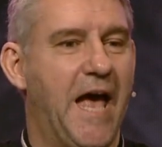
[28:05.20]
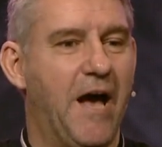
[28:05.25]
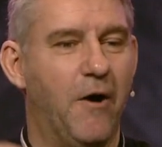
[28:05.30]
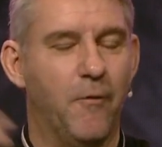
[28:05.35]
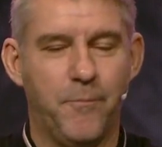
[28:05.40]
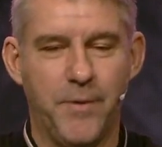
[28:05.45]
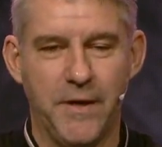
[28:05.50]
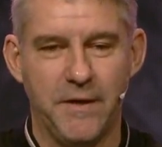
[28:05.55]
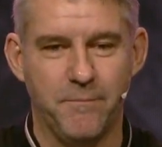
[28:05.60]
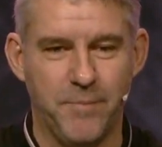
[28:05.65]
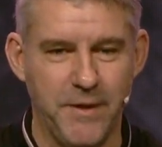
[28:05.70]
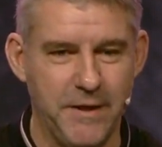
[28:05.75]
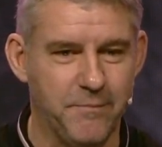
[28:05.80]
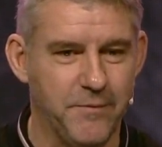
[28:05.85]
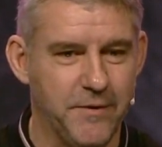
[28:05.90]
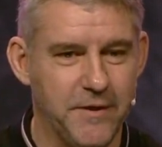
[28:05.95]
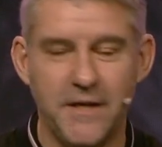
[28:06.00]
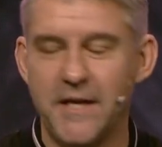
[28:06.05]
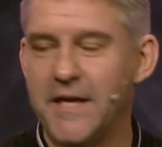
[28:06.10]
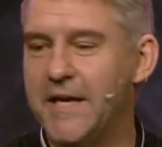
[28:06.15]
helping
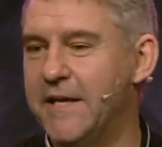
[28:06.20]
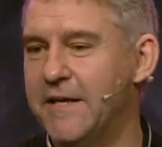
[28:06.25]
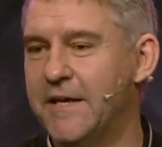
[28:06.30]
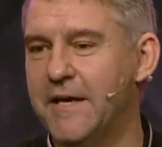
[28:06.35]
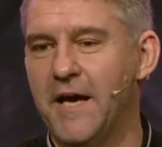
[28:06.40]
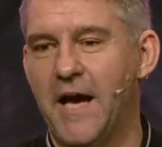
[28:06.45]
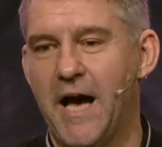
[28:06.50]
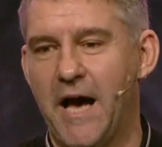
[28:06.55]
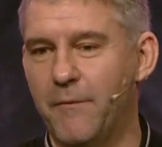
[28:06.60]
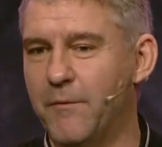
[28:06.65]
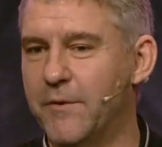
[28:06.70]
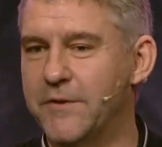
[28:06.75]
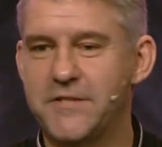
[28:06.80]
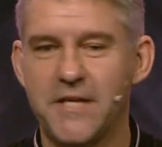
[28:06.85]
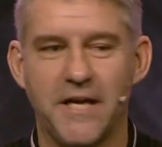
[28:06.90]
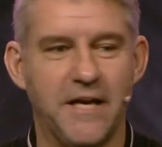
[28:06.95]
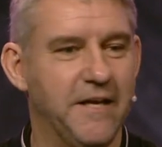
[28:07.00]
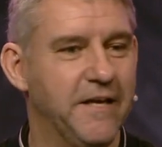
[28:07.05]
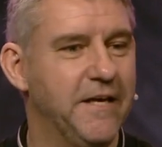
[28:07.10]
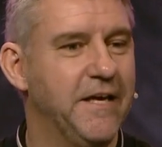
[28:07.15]
people in need, I want to
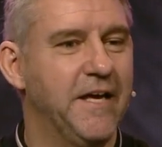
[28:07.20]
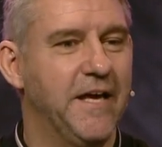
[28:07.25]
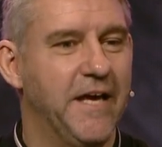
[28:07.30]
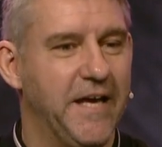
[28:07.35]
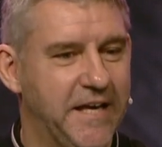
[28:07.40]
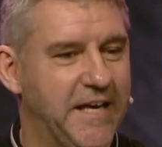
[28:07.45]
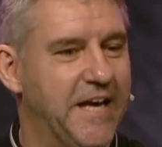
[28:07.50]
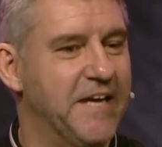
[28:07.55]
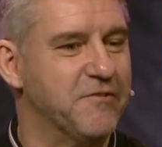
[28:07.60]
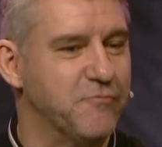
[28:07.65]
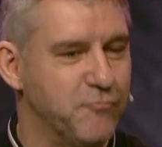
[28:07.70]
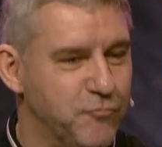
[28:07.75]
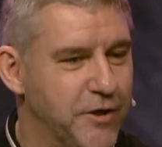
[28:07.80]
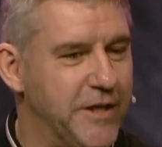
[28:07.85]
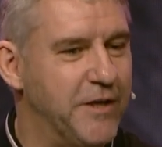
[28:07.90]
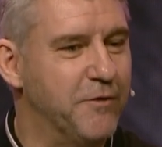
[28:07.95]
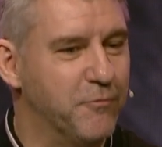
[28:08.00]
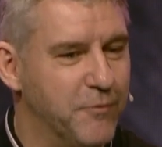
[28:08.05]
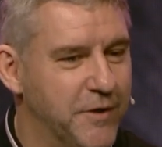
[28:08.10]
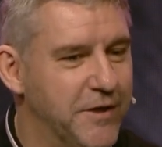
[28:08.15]
tell you, it gets
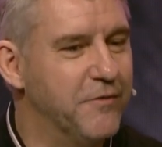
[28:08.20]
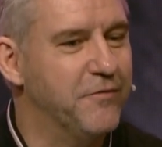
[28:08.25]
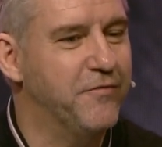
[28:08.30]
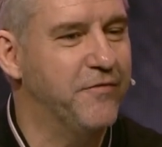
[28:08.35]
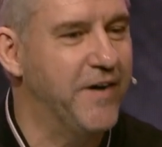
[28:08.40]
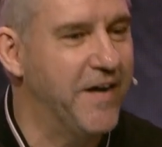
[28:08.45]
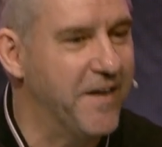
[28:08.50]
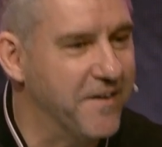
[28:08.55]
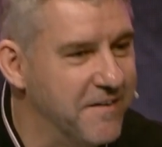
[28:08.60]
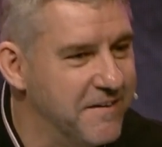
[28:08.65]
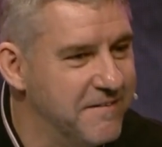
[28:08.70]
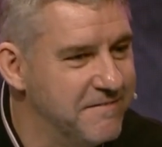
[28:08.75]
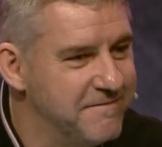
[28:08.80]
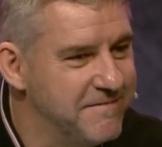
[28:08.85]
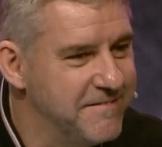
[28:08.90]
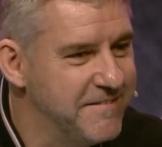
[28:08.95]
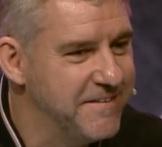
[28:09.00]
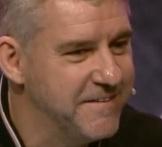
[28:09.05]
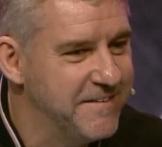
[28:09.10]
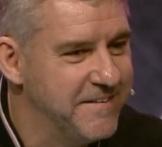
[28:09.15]
real, real fun.
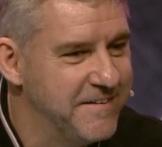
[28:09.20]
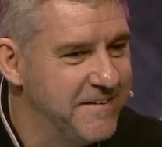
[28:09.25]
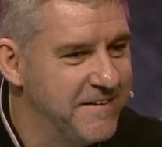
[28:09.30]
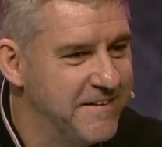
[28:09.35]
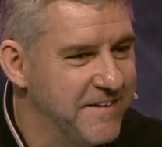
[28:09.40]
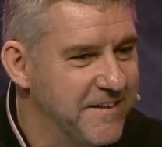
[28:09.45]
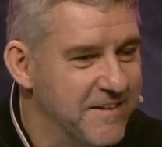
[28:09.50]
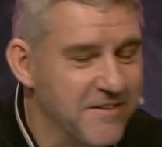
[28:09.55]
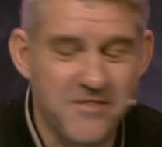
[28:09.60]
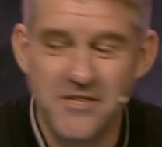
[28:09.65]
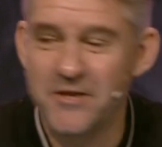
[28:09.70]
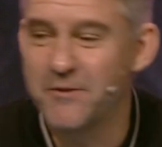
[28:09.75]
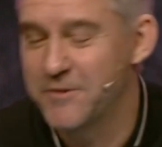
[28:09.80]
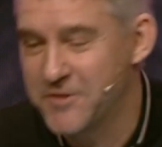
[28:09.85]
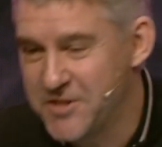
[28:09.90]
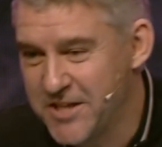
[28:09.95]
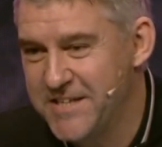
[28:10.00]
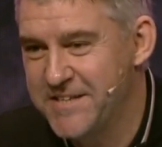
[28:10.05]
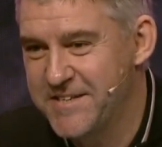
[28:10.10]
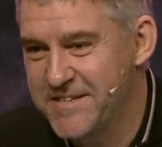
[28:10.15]
Because you know
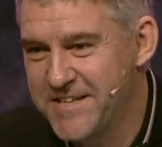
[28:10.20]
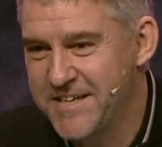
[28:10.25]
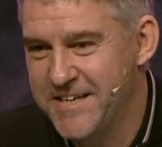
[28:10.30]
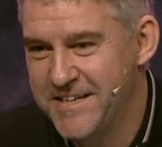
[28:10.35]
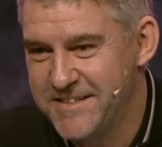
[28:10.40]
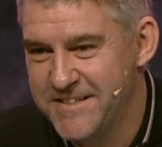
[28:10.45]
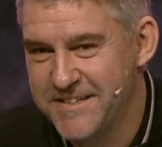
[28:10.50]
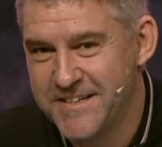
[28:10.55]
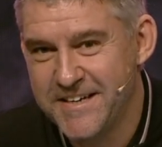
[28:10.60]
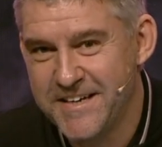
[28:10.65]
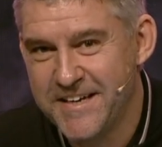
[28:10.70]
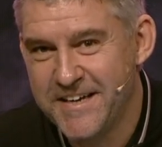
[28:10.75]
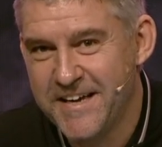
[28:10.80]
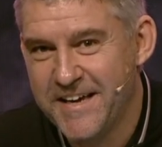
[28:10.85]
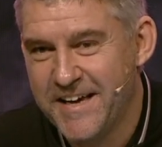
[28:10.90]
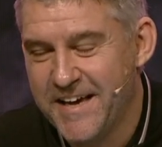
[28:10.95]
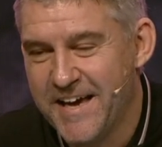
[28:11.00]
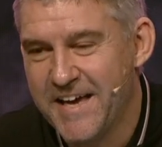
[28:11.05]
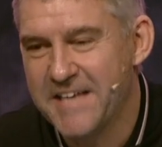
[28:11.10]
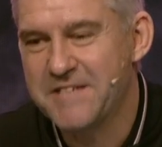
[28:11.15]
what Jesus teaches?
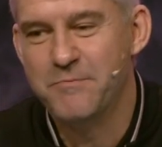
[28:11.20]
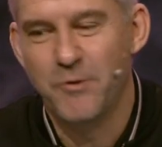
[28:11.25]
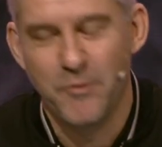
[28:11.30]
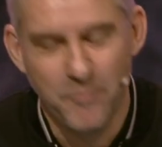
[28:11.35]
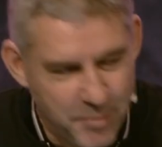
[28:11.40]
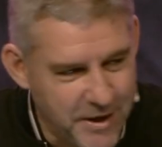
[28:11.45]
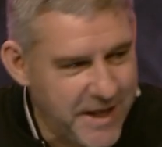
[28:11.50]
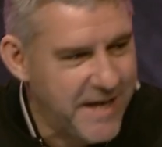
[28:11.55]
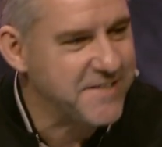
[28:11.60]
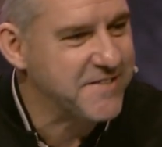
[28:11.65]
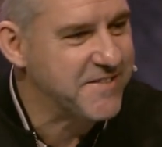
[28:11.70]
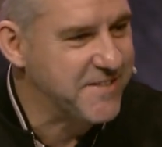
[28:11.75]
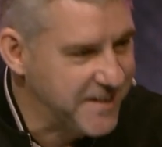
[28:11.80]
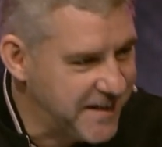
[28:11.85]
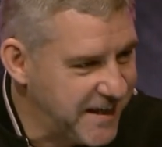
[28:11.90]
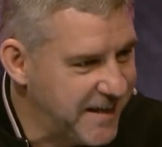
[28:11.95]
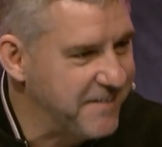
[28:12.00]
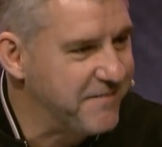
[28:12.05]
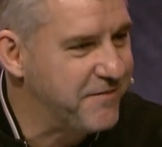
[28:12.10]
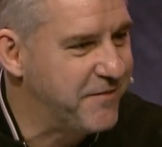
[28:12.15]
It's more blessed to
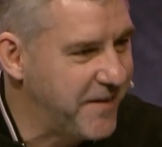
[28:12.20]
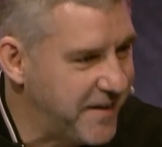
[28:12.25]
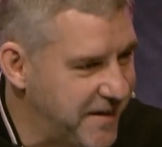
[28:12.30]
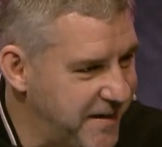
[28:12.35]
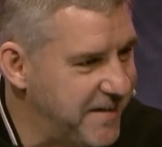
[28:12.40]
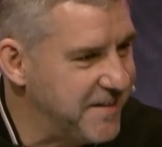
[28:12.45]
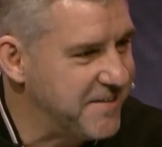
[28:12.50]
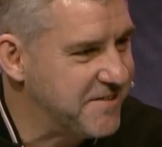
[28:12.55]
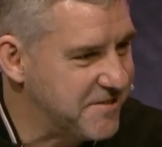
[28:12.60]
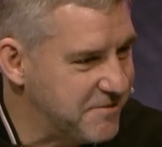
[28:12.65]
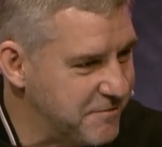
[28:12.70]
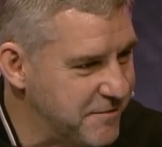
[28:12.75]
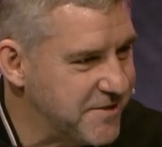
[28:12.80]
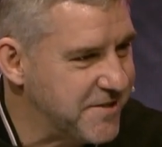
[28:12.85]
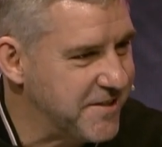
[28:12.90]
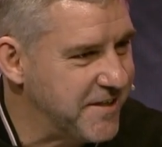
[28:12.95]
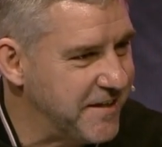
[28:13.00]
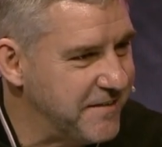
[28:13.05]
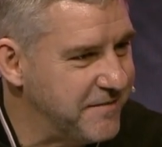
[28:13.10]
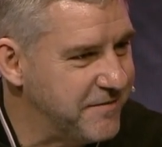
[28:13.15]
give than it is to
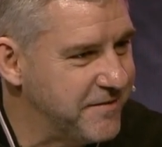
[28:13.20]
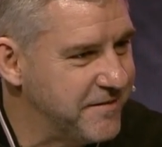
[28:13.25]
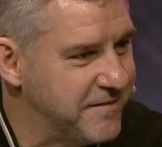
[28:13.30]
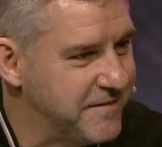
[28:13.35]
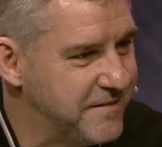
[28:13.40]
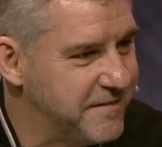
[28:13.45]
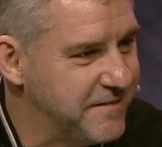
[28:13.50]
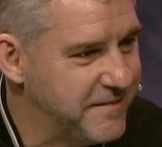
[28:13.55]
receive.